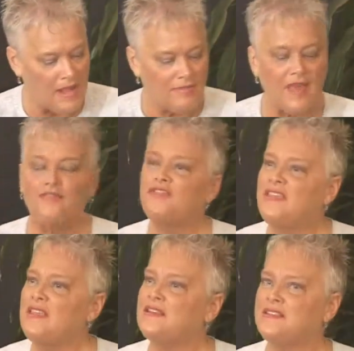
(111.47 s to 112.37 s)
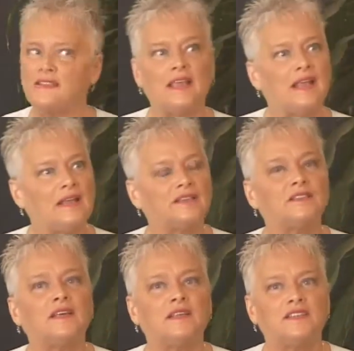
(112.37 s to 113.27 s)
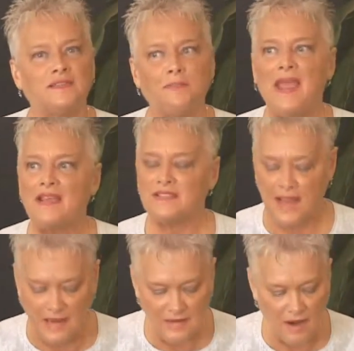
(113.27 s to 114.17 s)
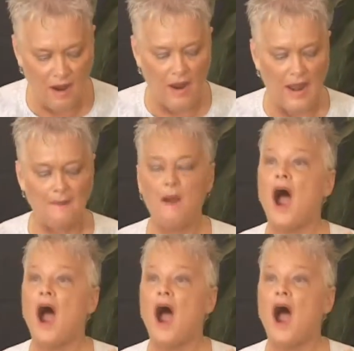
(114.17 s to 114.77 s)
That these things, space and time,